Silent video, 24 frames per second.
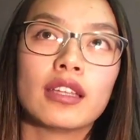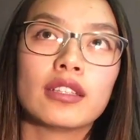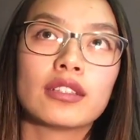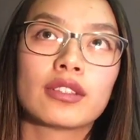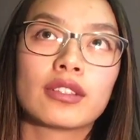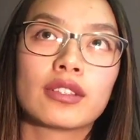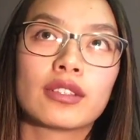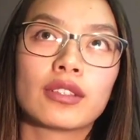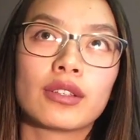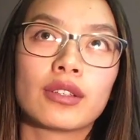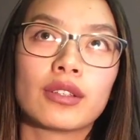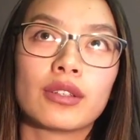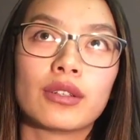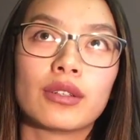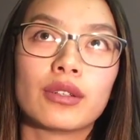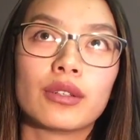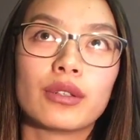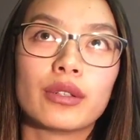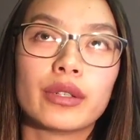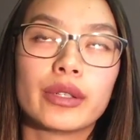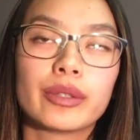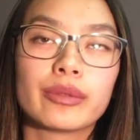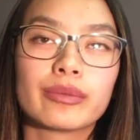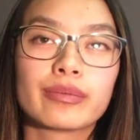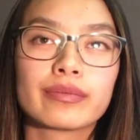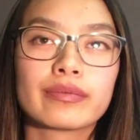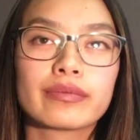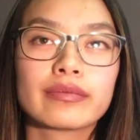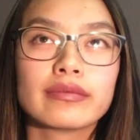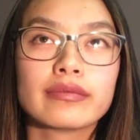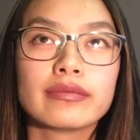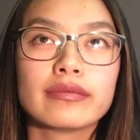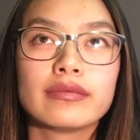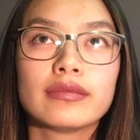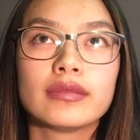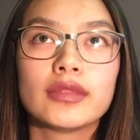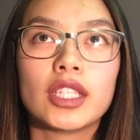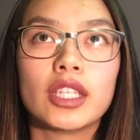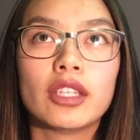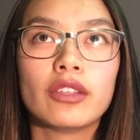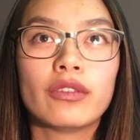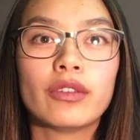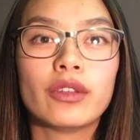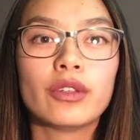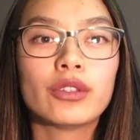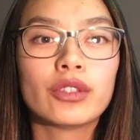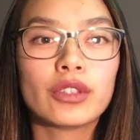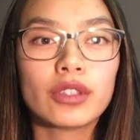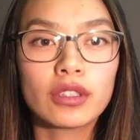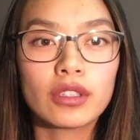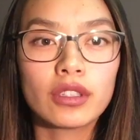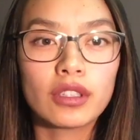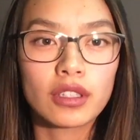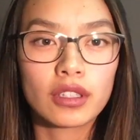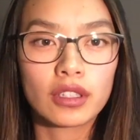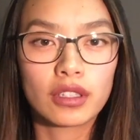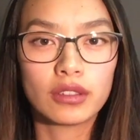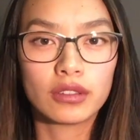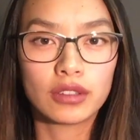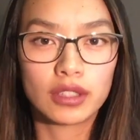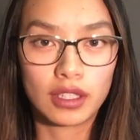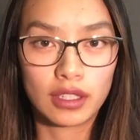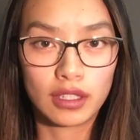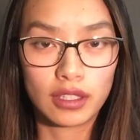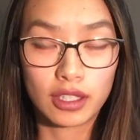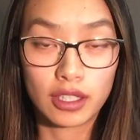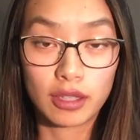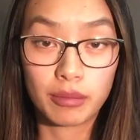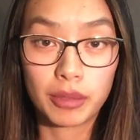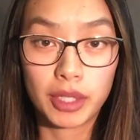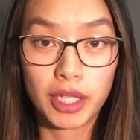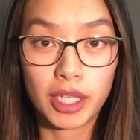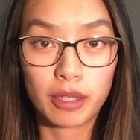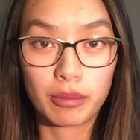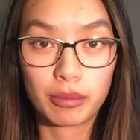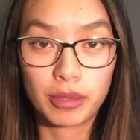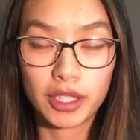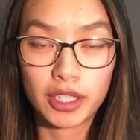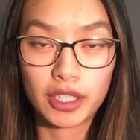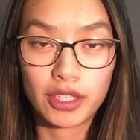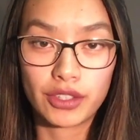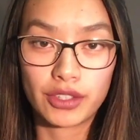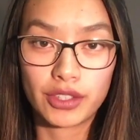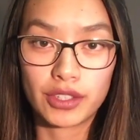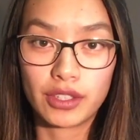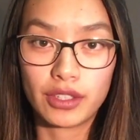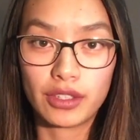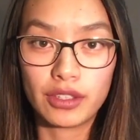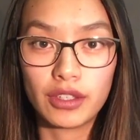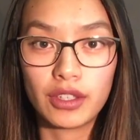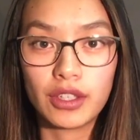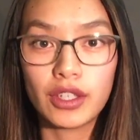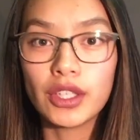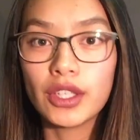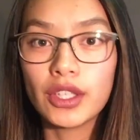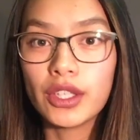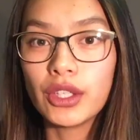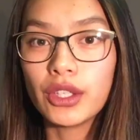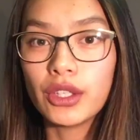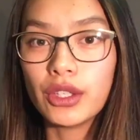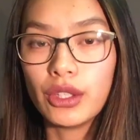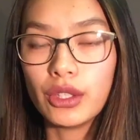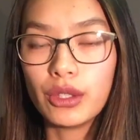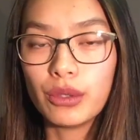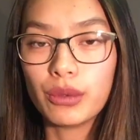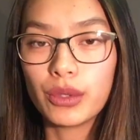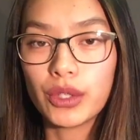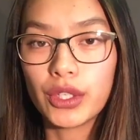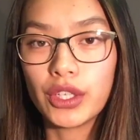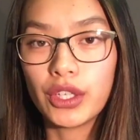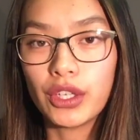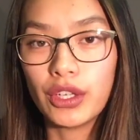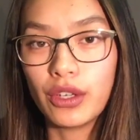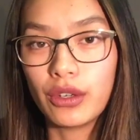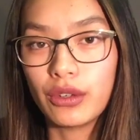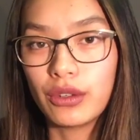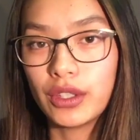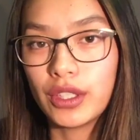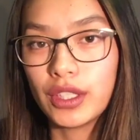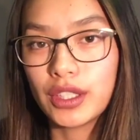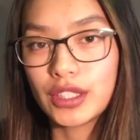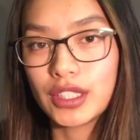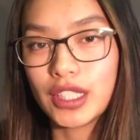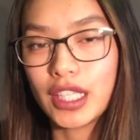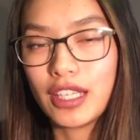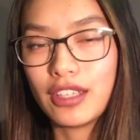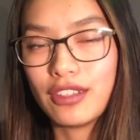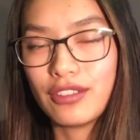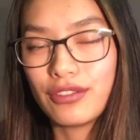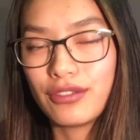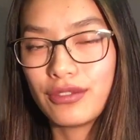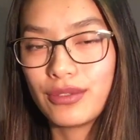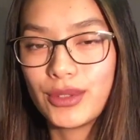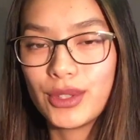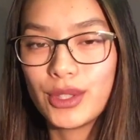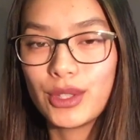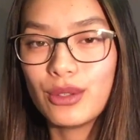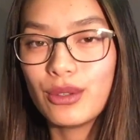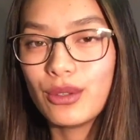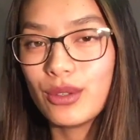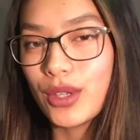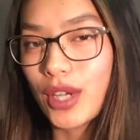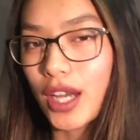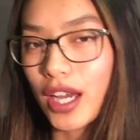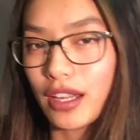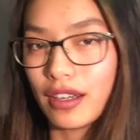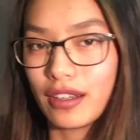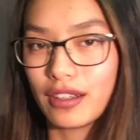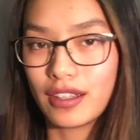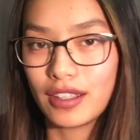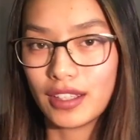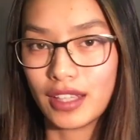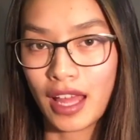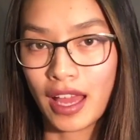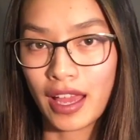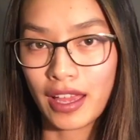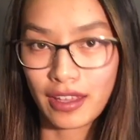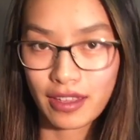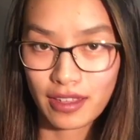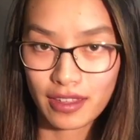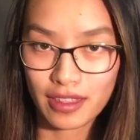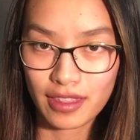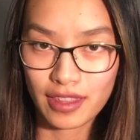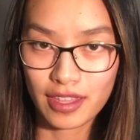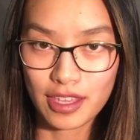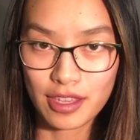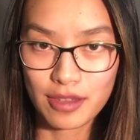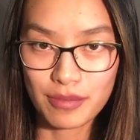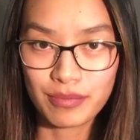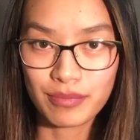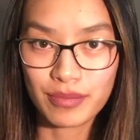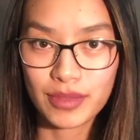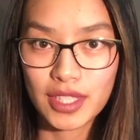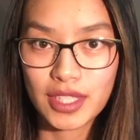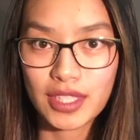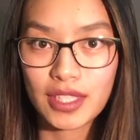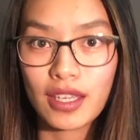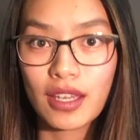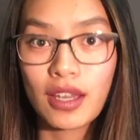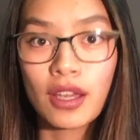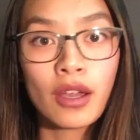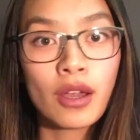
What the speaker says: So if you took a close look at my application, you would notice a few underlying themes.